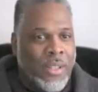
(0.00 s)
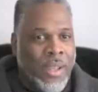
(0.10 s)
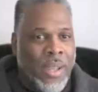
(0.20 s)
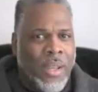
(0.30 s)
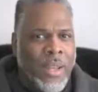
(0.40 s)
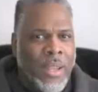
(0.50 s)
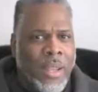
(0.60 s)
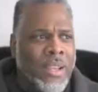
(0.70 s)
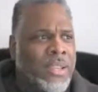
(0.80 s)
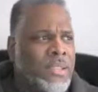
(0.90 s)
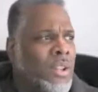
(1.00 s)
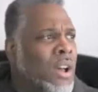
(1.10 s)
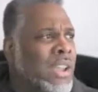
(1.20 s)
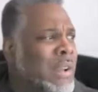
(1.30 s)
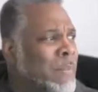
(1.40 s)
And he's
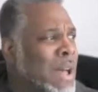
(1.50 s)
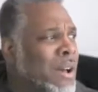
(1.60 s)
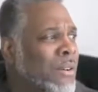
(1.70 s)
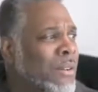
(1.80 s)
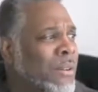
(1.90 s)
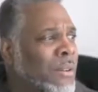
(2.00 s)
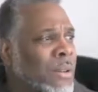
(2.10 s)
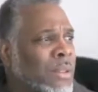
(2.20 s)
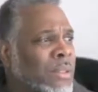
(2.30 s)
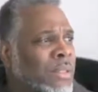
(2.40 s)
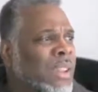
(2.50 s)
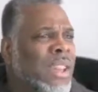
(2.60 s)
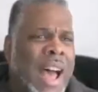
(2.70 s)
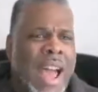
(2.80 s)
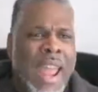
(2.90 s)
talking about the
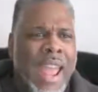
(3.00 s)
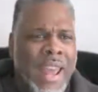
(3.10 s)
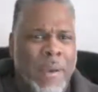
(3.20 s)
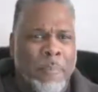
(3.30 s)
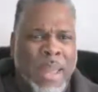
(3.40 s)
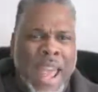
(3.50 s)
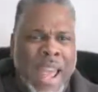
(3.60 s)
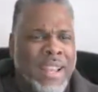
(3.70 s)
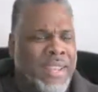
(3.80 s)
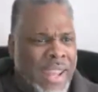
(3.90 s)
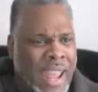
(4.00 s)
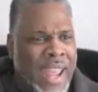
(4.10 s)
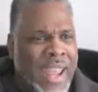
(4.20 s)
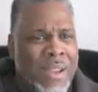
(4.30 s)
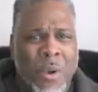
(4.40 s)
guy had a bad
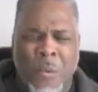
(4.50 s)
day.